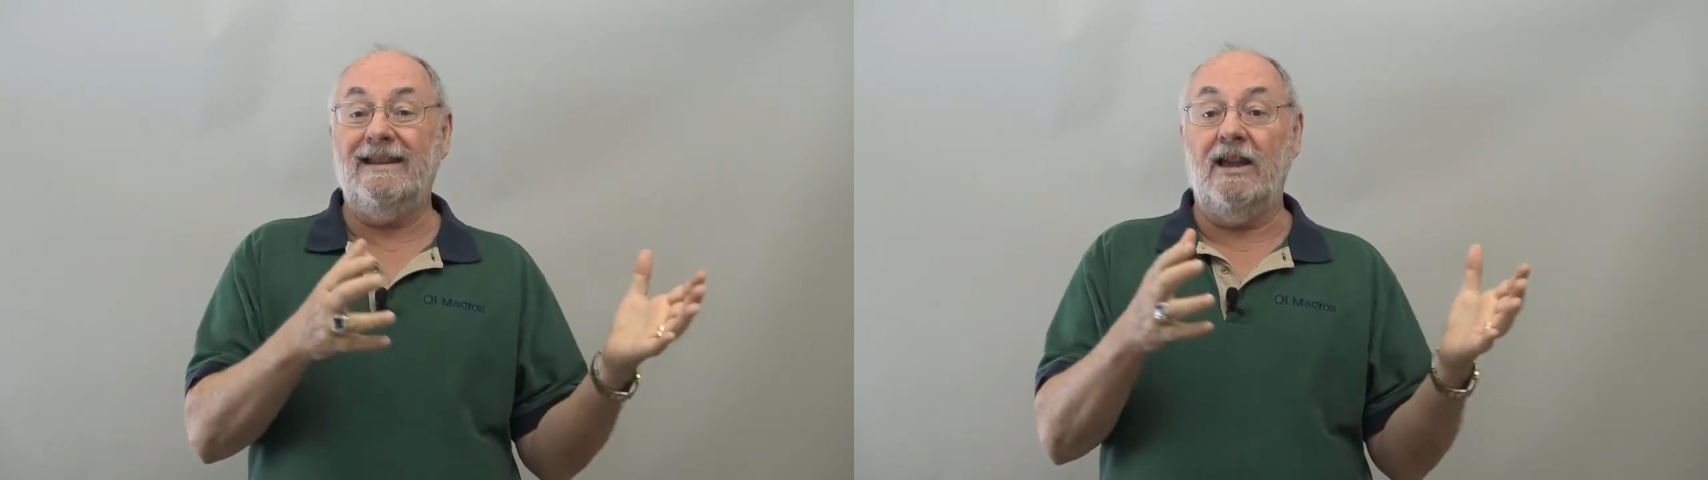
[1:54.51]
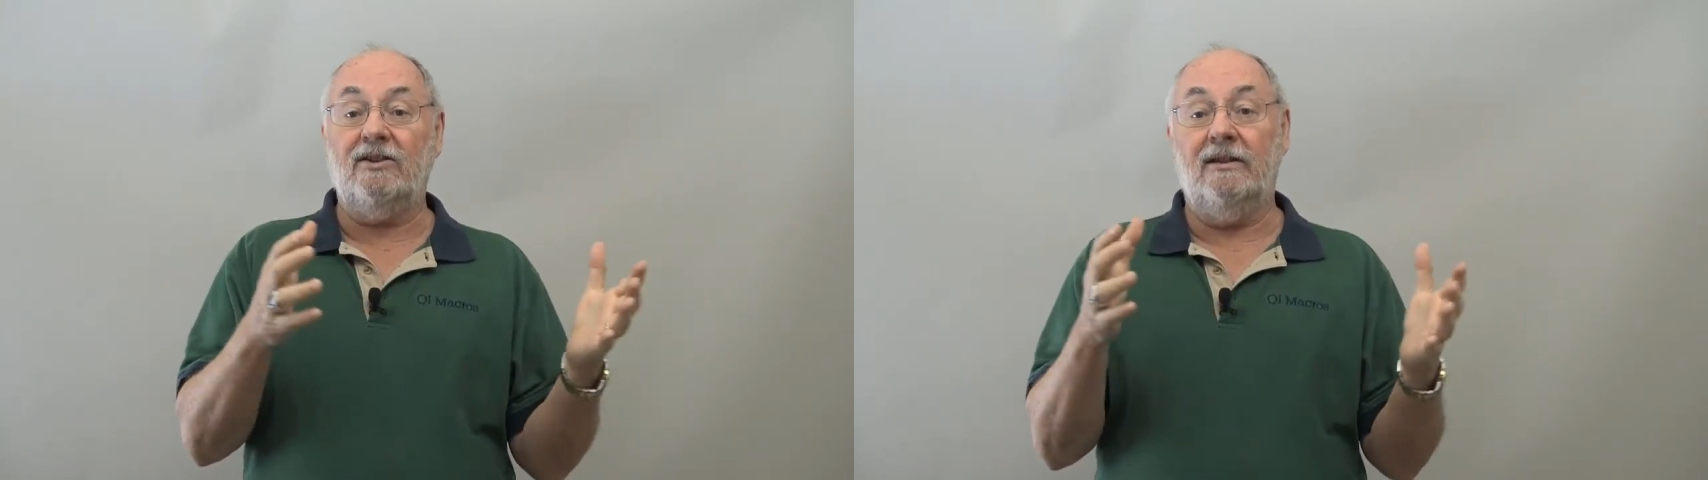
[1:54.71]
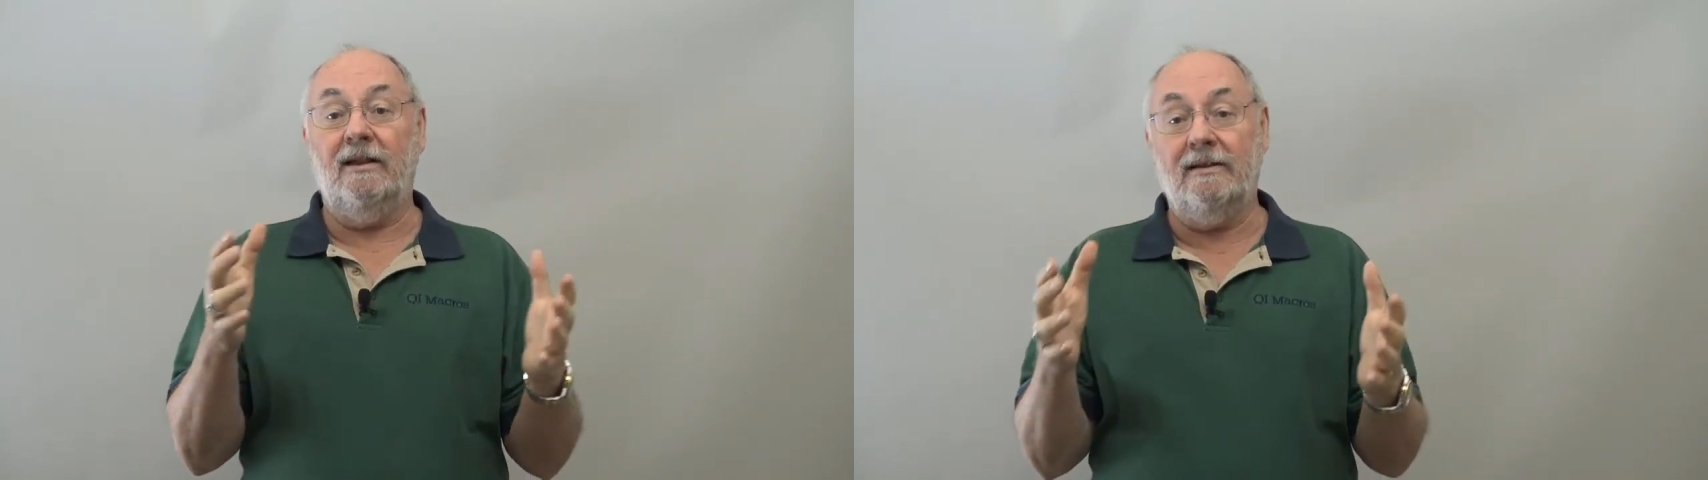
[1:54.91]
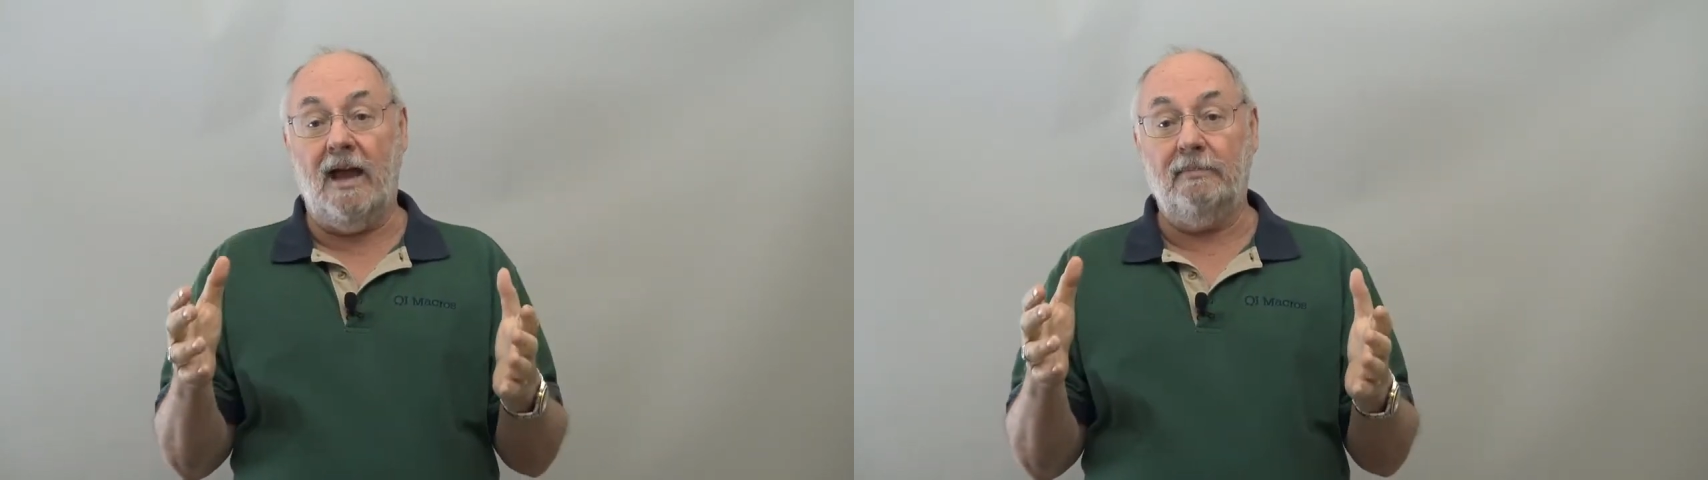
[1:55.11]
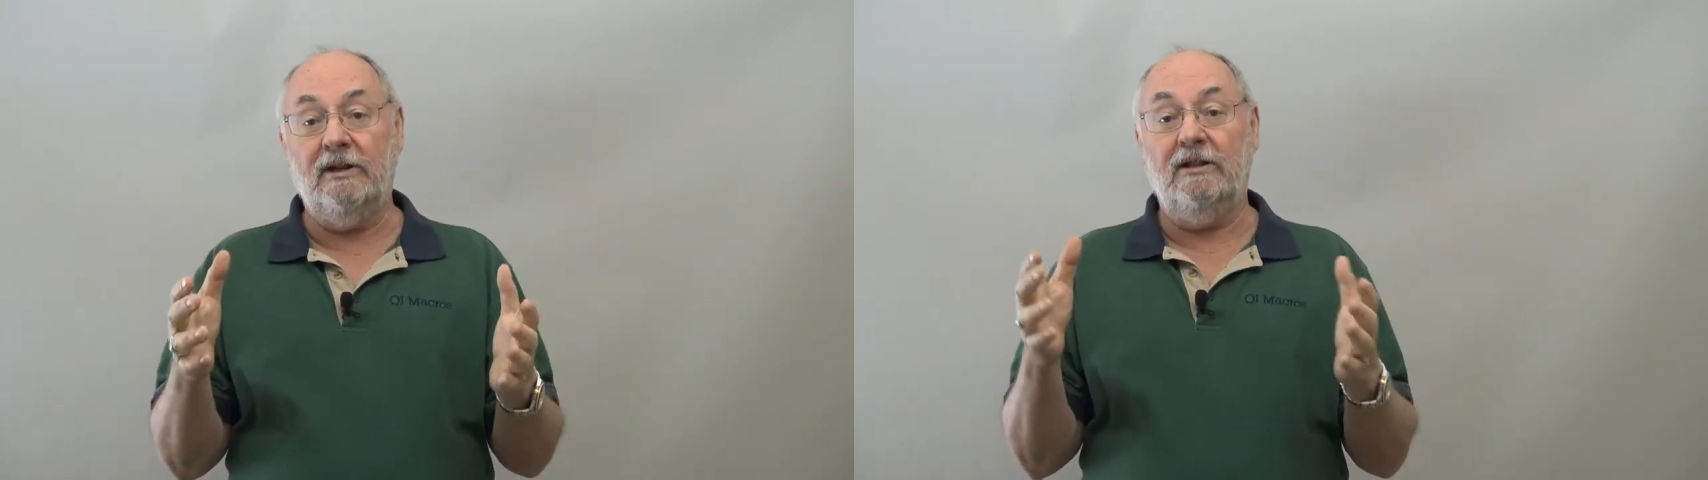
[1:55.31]
actually
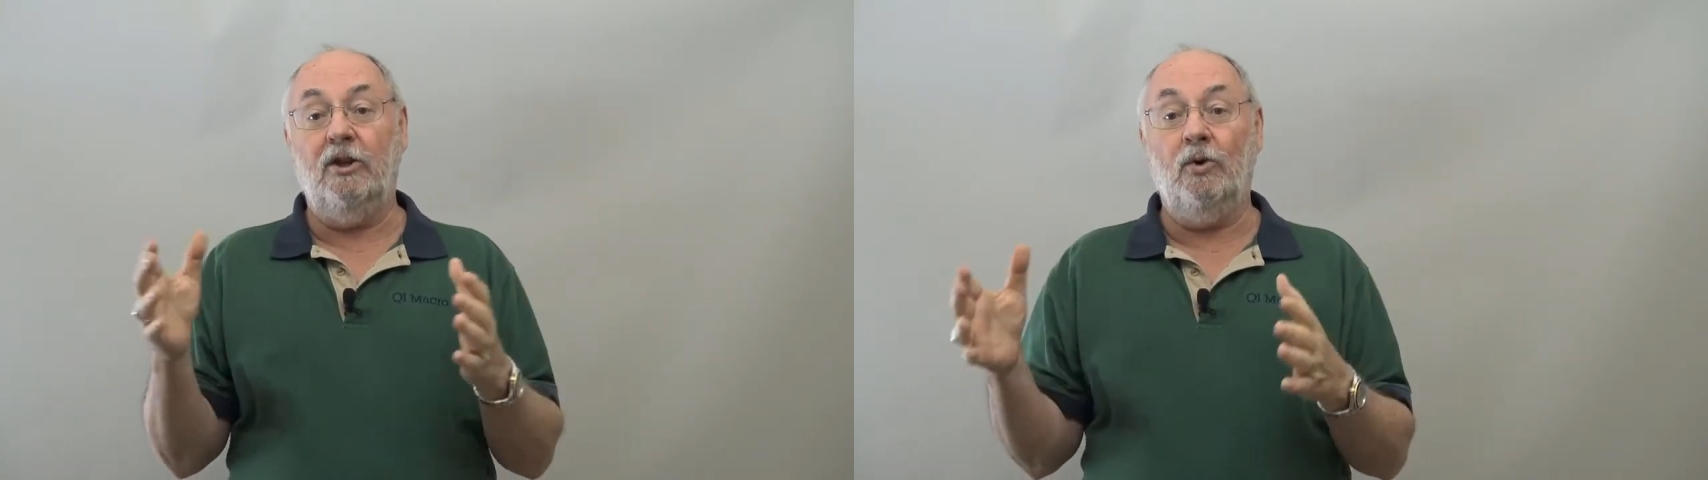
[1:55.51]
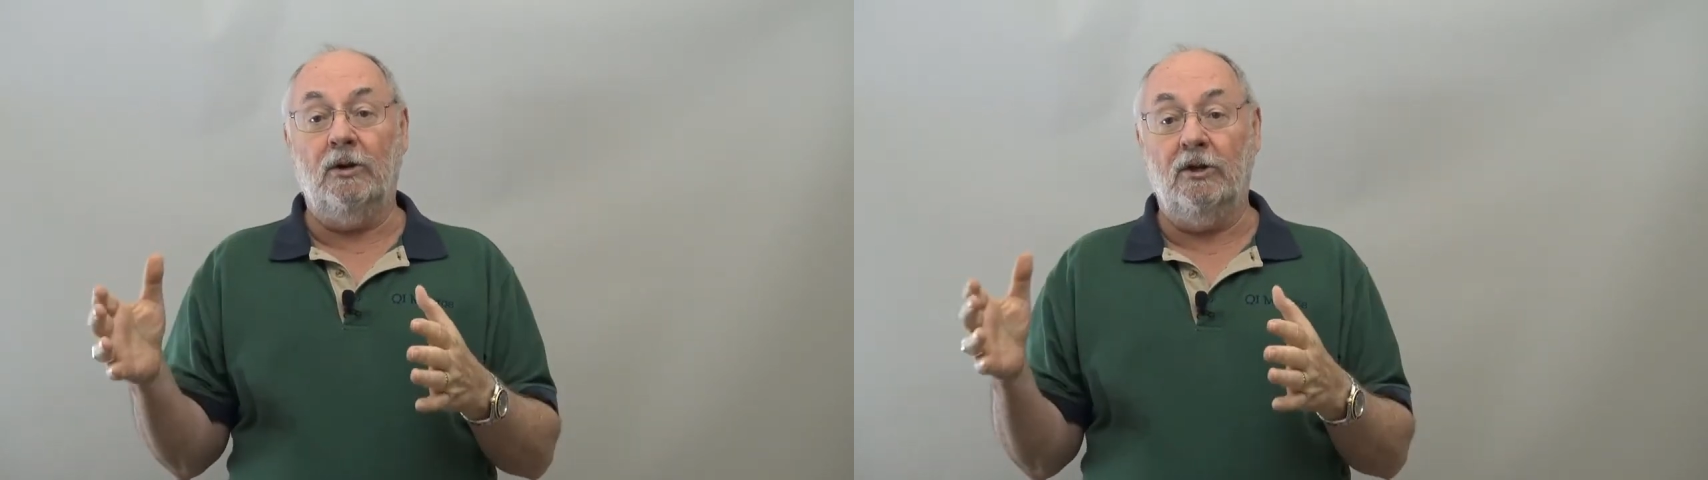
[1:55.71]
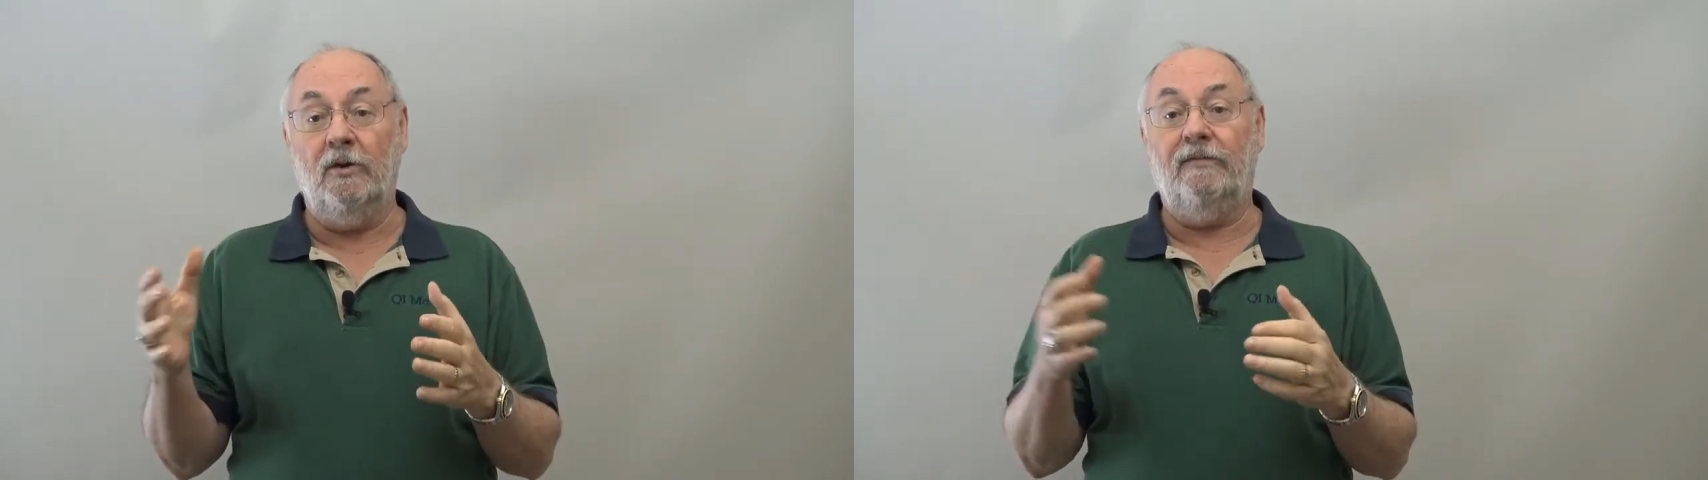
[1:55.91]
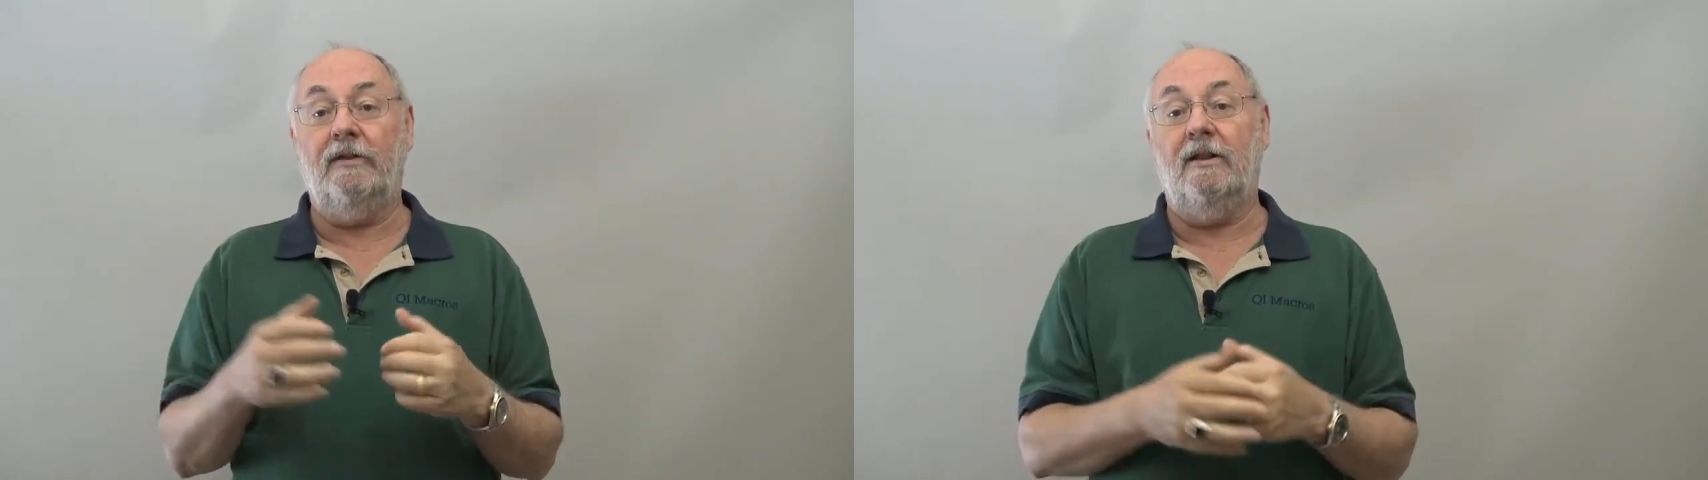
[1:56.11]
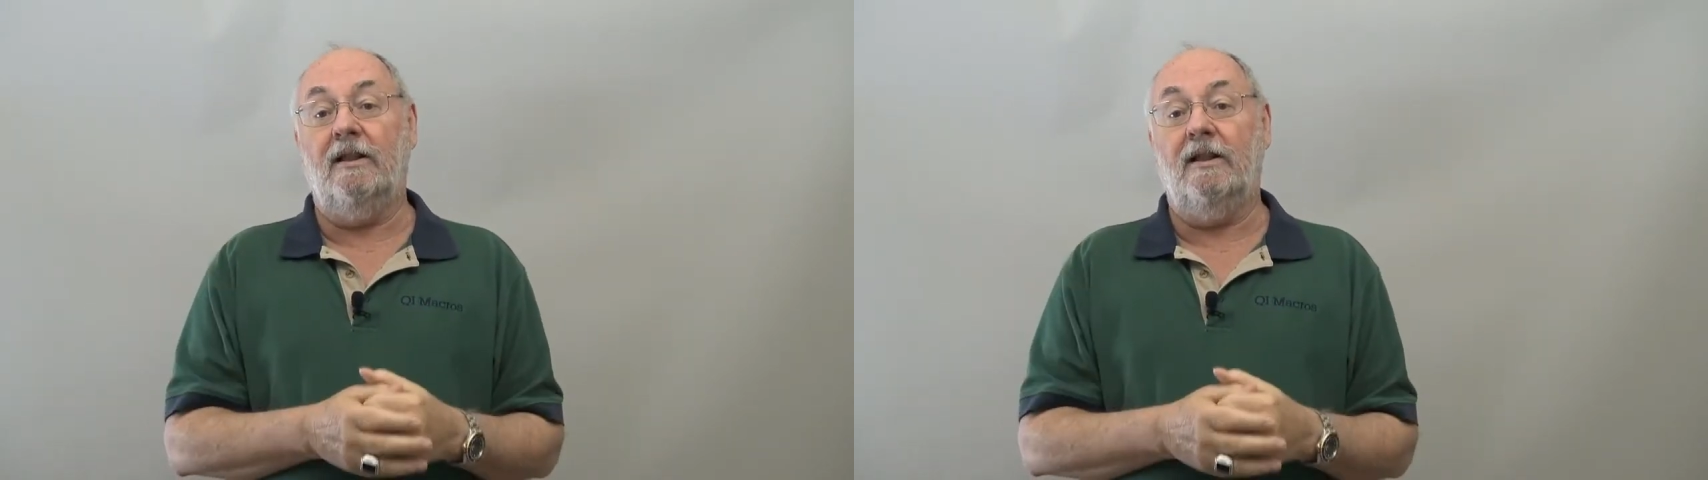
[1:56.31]
adopted the OODA loop for the,